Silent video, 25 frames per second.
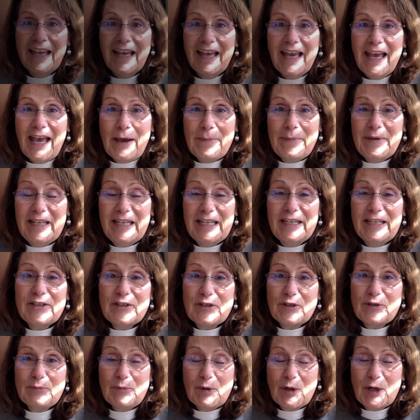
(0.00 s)
Happy
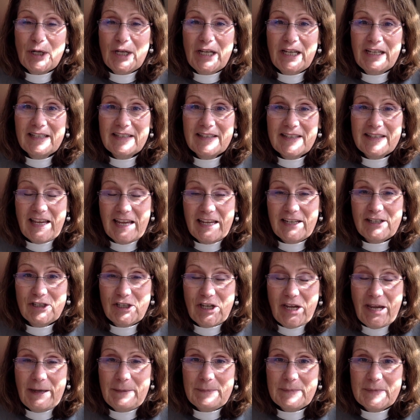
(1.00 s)
Easter morning, St.
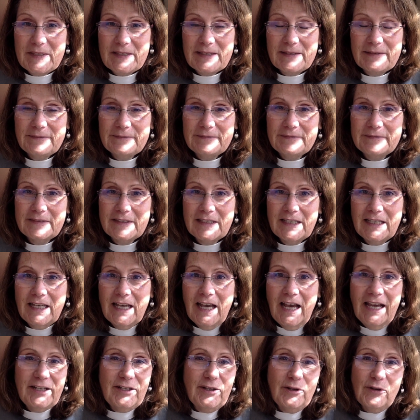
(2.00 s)
James.
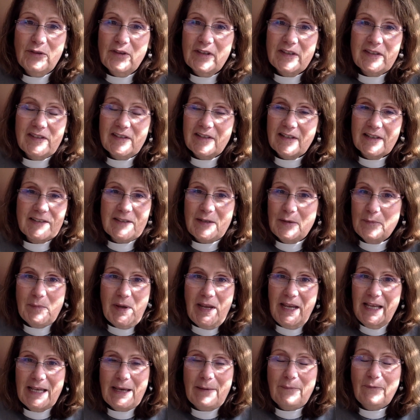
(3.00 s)
I know this doesn't
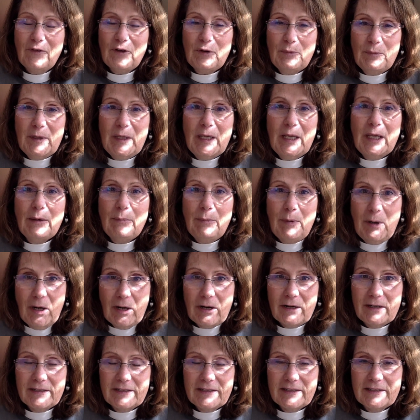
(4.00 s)
make up for being
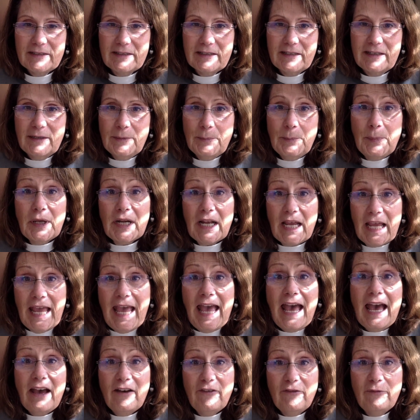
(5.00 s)
apart, but I
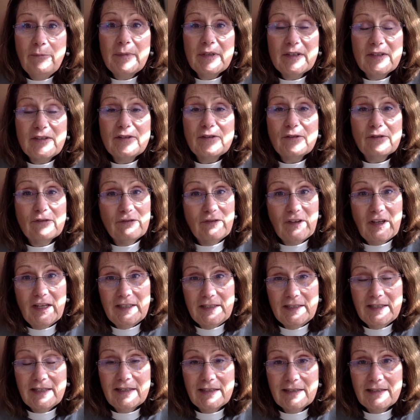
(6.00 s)
have missed your
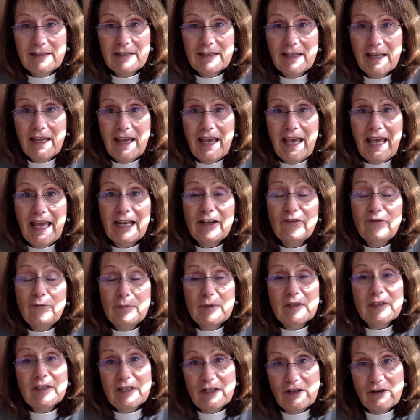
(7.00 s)
faces, and I've
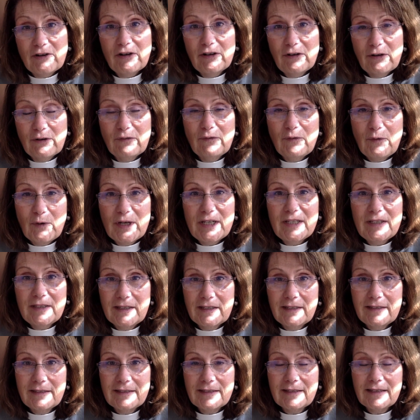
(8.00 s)
missed hearing your
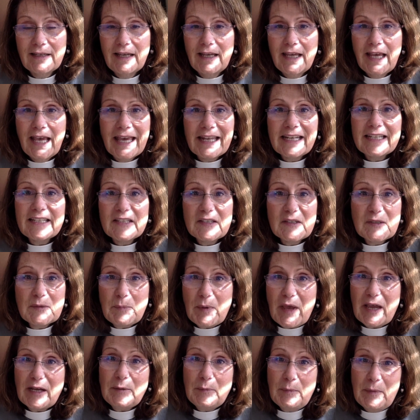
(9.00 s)
voices, and I
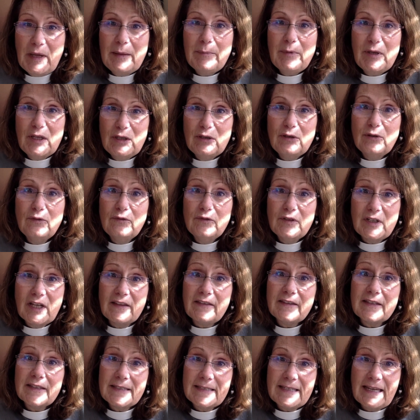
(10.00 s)
suspect maybe you've done the
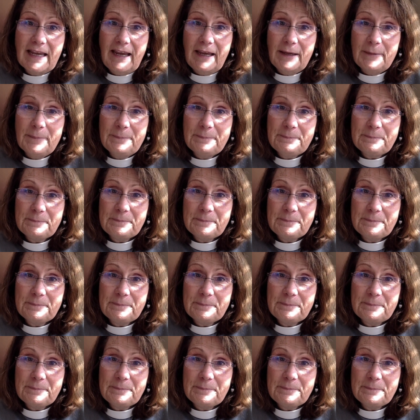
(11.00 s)
same.